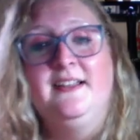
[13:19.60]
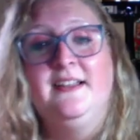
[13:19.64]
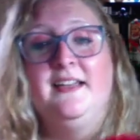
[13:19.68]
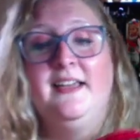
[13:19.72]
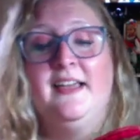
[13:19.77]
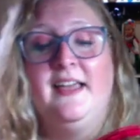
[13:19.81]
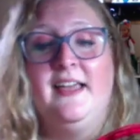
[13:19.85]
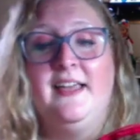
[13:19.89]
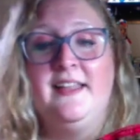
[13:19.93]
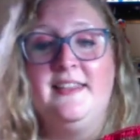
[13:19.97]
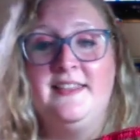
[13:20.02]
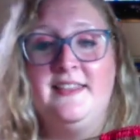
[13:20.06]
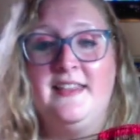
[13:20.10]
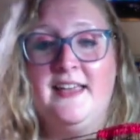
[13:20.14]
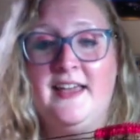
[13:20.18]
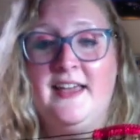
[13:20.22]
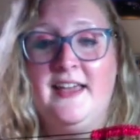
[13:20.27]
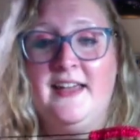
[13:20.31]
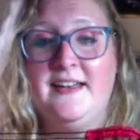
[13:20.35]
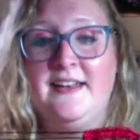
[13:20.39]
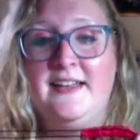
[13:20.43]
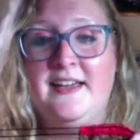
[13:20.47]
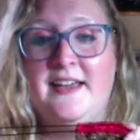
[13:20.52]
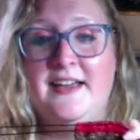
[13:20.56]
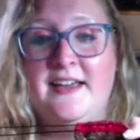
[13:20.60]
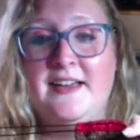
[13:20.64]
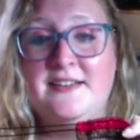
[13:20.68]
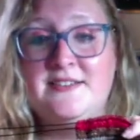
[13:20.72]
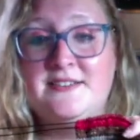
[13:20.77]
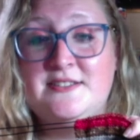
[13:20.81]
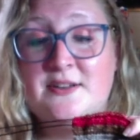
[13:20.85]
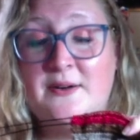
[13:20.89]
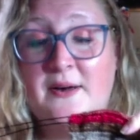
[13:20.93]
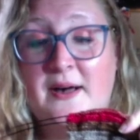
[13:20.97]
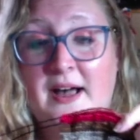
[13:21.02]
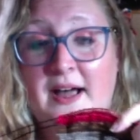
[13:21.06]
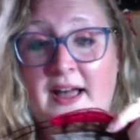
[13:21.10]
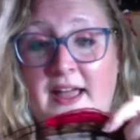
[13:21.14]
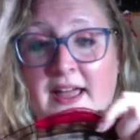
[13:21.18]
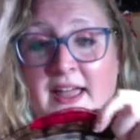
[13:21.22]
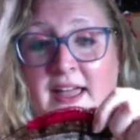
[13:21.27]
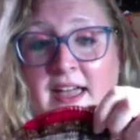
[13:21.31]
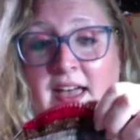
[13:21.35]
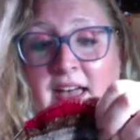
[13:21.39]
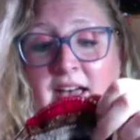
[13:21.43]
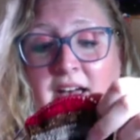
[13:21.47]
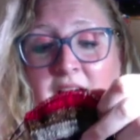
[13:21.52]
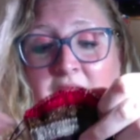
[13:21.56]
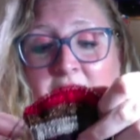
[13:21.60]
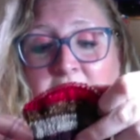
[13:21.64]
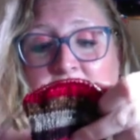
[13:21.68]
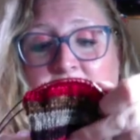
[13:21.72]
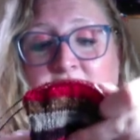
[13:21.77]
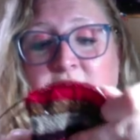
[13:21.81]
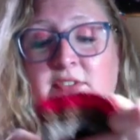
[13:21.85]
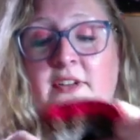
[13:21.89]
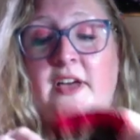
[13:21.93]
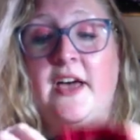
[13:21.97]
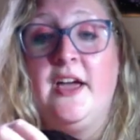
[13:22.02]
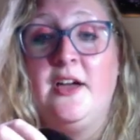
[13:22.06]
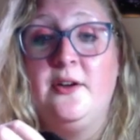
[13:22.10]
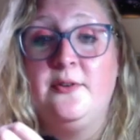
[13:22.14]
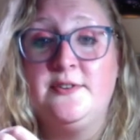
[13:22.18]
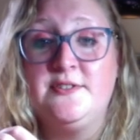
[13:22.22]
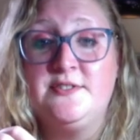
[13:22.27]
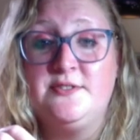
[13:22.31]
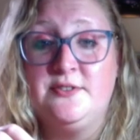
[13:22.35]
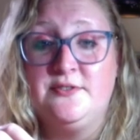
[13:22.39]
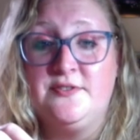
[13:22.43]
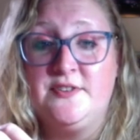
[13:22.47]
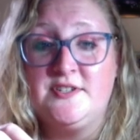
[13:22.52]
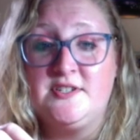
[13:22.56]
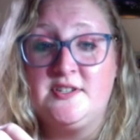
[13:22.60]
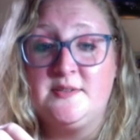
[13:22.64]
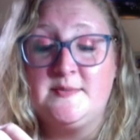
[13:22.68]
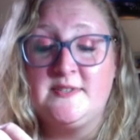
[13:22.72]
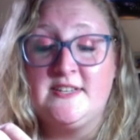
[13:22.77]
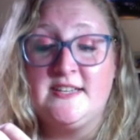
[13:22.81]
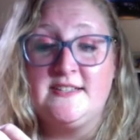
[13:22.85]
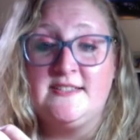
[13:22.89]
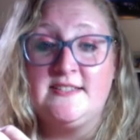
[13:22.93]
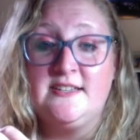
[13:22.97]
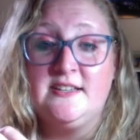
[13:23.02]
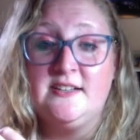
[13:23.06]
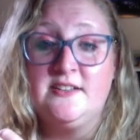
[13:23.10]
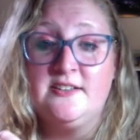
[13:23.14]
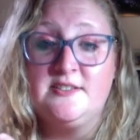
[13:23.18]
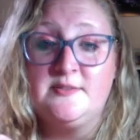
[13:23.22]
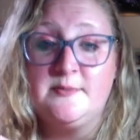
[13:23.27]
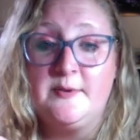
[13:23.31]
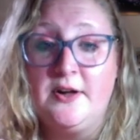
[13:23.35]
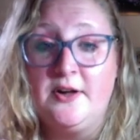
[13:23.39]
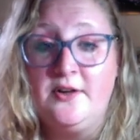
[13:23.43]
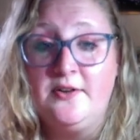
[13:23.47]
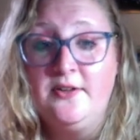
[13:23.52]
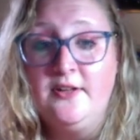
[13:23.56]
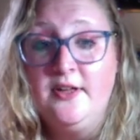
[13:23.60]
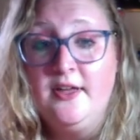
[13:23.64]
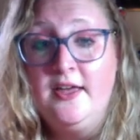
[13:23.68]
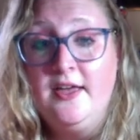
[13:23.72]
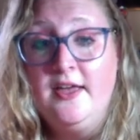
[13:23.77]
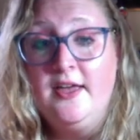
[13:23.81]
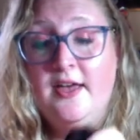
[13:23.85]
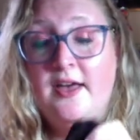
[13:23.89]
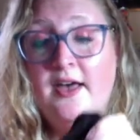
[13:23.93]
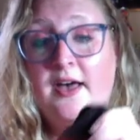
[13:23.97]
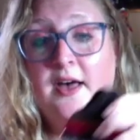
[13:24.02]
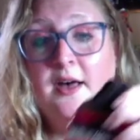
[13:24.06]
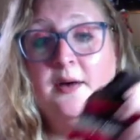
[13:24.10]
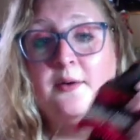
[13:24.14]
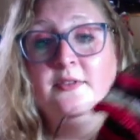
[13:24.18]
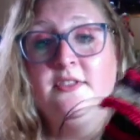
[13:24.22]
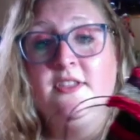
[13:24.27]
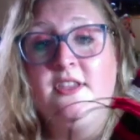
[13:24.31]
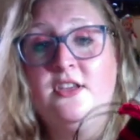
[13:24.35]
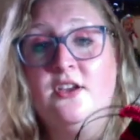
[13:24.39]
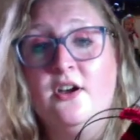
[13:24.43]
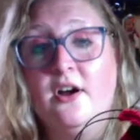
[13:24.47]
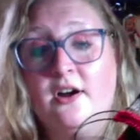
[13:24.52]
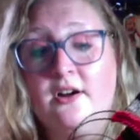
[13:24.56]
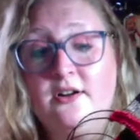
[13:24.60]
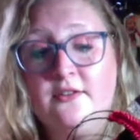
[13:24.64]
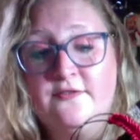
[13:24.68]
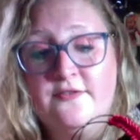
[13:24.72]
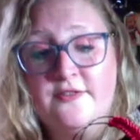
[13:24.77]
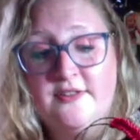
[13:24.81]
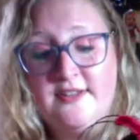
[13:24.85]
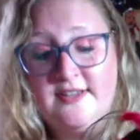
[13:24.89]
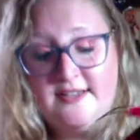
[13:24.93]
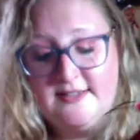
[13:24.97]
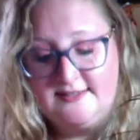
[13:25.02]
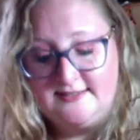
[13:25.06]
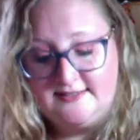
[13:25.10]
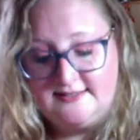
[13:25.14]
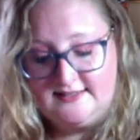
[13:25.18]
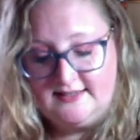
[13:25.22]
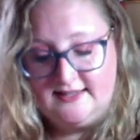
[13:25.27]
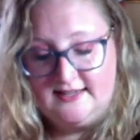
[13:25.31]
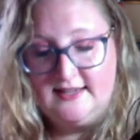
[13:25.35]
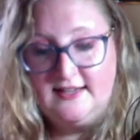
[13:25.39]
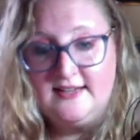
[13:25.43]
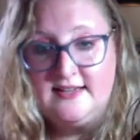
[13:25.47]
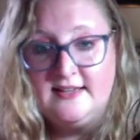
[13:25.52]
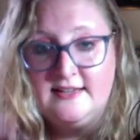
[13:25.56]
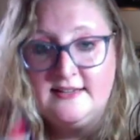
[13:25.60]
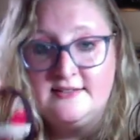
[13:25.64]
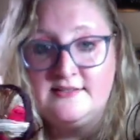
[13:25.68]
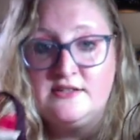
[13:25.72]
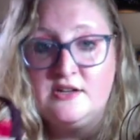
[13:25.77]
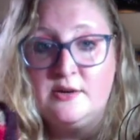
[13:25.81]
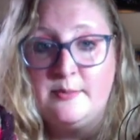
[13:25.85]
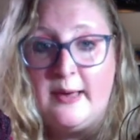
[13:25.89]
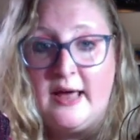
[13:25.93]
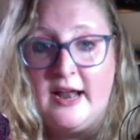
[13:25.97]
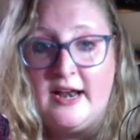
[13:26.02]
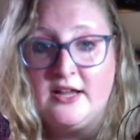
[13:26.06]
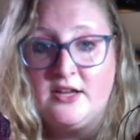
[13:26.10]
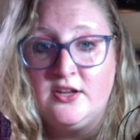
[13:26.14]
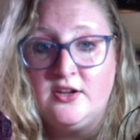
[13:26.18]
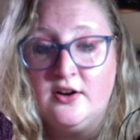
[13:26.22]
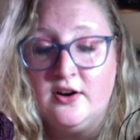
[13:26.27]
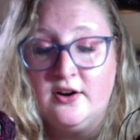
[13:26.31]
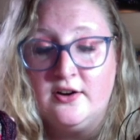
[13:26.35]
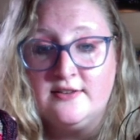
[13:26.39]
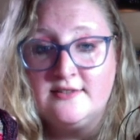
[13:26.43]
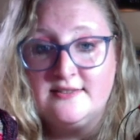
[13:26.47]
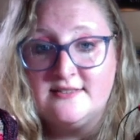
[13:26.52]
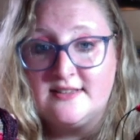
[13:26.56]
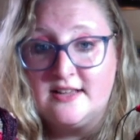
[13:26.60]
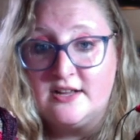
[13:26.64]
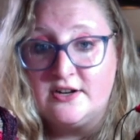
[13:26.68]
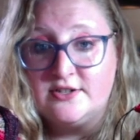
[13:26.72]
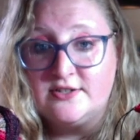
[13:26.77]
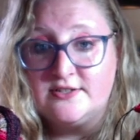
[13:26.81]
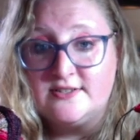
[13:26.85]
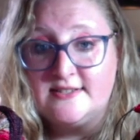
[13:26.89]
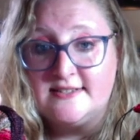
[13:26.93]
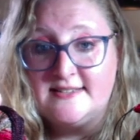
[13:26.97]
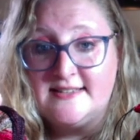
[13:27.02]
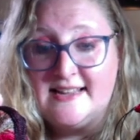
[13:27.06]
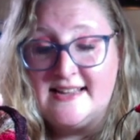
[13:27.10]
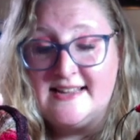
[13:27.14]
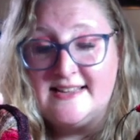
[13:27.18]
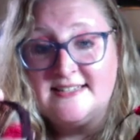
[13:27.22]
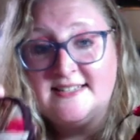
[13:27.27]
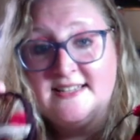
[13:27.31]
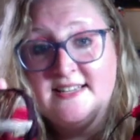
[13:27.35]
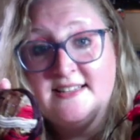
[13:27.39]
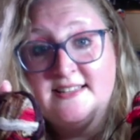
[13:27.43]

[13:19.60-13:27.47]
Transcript: And then, so I always do a Fish Lips Kiss Heel as well. The yarn for this is Nomadic Yarns Letters to Santa.